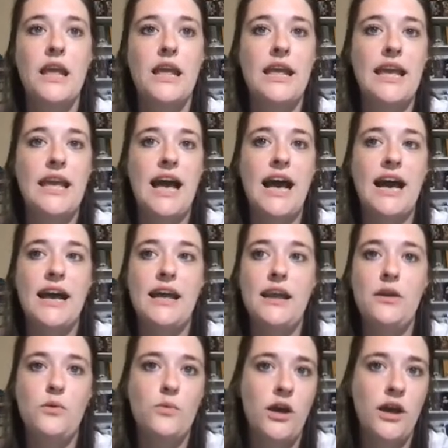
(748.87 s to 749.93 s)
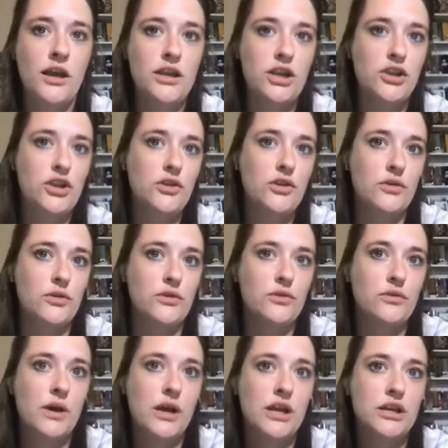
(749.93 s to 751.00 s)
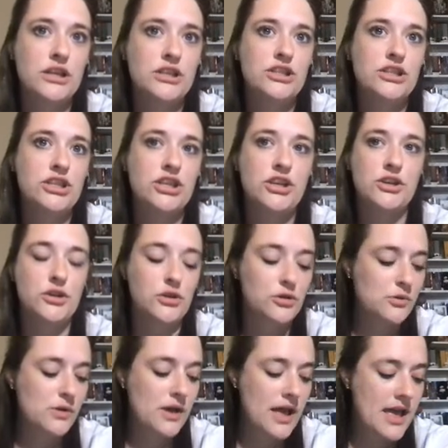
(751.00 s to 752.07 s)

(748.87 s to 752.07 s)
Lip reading: I want you to